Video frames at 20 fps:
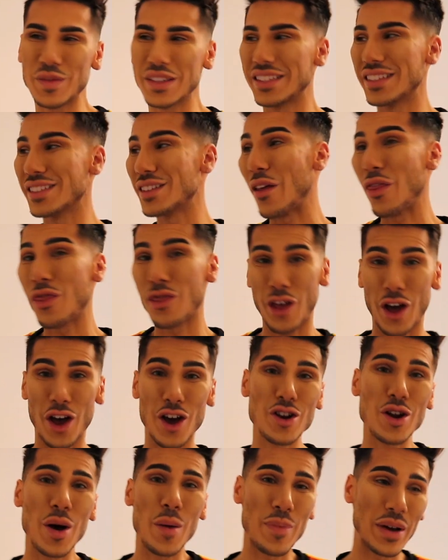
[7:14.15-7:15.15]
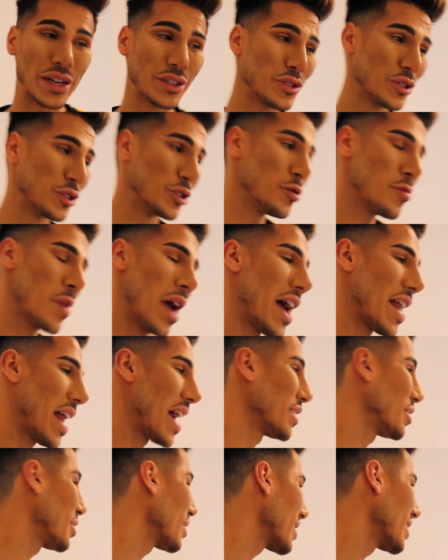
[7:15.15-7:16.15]
This is the 3rd bedroom, and
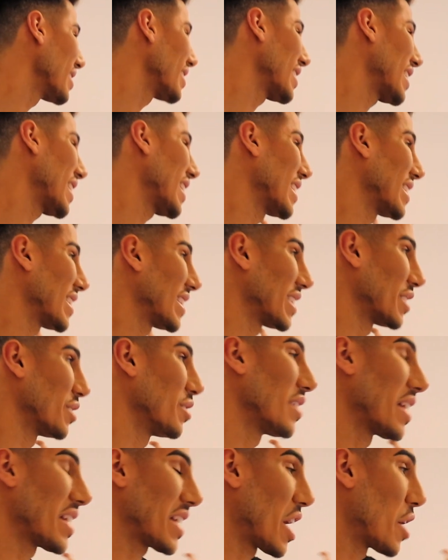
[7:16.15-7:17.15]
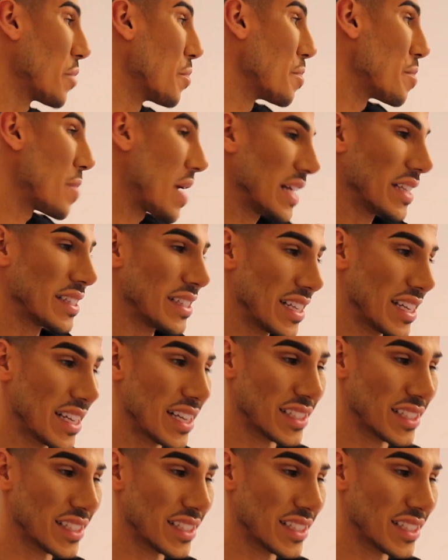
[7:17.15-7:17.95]
as you can see, it's still like amazing